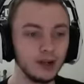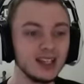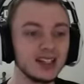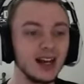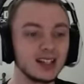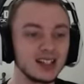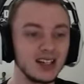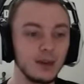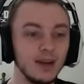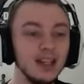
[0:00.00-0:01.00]
He's not
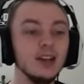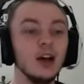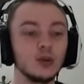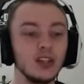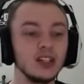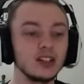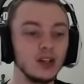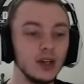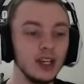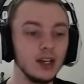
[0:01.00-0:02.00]
stuck, man. He knows what he's
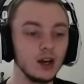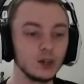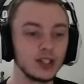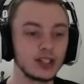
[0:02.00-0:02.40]
doing. He knows what's